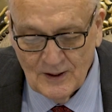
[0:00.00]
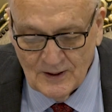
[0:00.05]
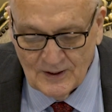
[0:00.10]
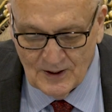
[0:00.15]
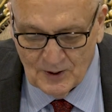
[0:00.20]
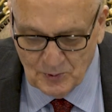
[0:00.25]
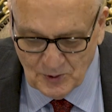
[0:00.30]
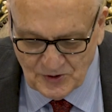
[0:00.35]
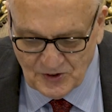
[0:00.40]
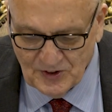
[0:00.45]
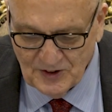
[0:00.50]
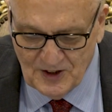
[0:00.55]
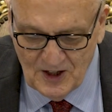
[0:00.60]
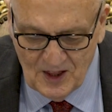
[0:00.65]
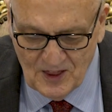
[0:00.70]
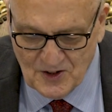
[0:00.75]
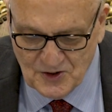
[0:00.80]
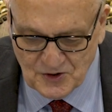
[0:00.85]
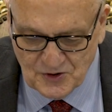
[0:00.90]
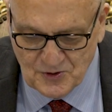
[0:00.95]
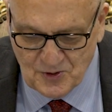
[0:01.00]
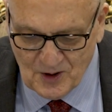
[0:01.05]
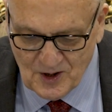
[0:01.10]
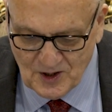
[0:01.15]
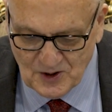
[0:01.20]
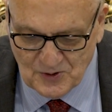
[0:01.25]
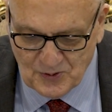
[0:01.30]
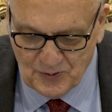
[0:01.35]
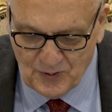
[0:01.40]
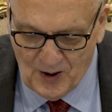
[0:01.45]
There was another
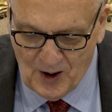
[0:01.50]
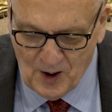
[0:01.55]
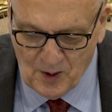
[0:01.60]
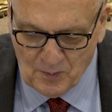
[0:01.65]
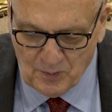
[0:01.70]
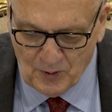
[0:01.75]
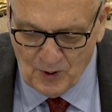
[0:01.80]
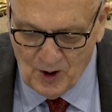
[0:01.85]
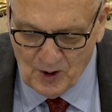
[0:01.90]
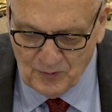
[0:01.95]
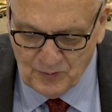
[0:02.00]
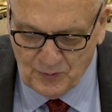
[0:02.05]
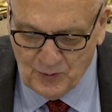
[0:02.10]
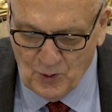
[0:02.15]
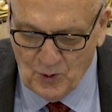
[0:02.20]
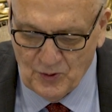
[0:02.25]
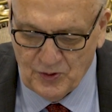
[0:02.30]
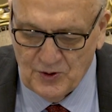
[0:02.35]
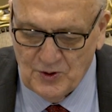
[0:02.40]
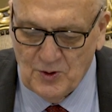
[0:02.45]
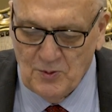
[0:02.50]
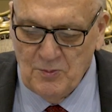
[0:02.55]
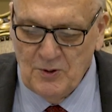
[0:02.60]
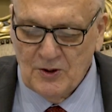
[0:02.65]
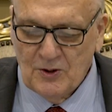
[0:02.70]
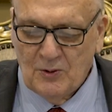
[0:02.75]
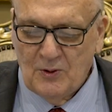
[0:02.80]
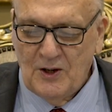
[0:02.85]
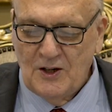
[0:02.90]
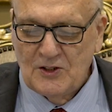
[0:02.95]
strange fire brought forth in the
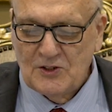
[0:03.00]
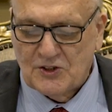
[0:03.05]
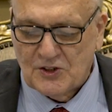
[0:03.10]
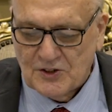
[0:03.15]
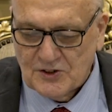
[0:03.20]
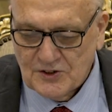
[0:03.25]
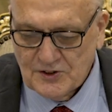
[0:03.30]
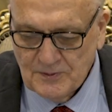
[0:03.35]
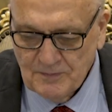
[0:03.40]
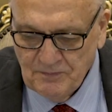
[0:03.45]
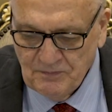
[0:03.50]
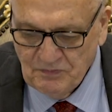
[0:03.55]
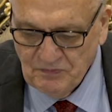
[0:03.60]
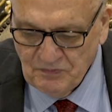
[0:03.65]
Middle Ages.